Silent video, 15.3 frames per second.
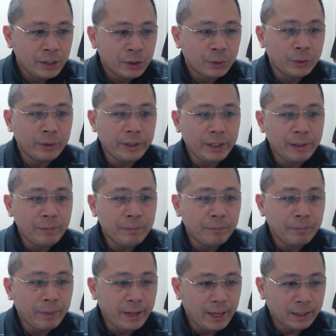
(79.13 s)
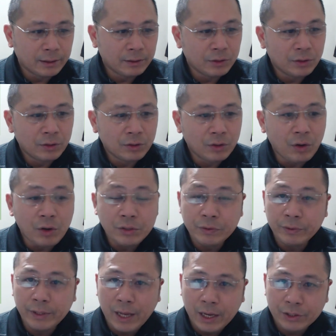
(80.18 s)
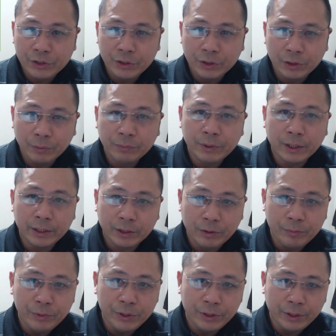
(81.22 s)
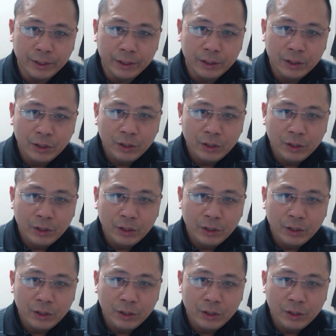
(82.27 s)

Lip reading: could impact cost reduction of telecommuting,